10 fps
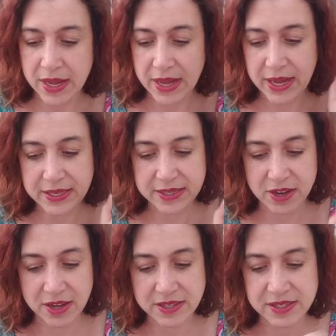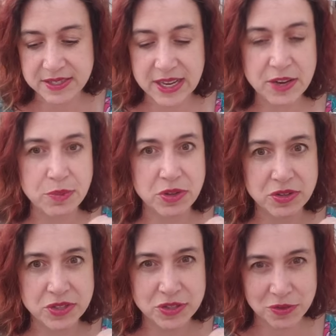It's an unsustainable
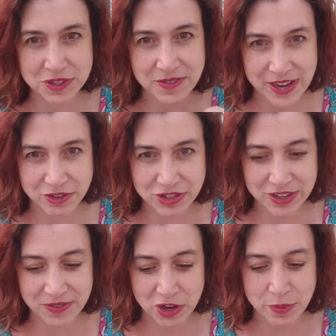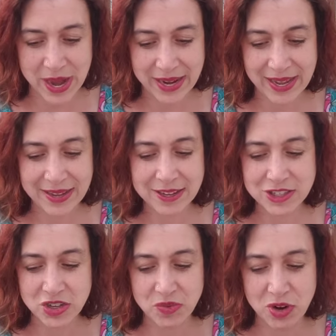source of energy for your body,
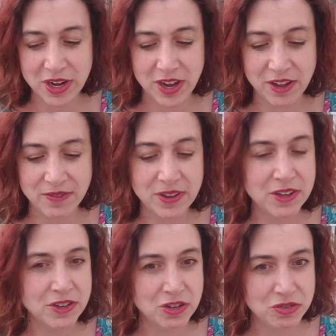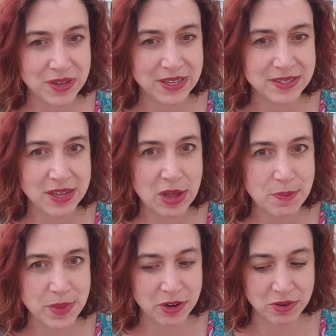devoid of nutrients,
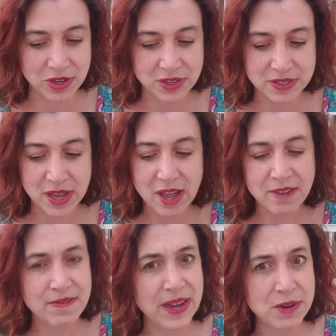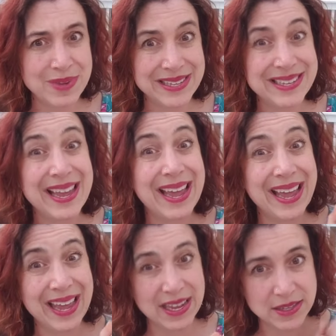minerals, vitamins,
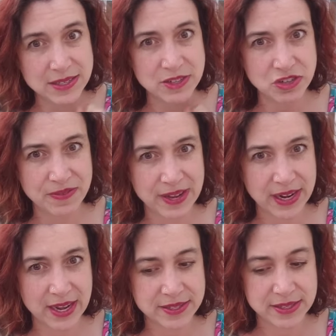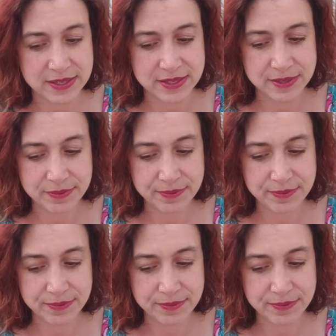and essential fatty acids.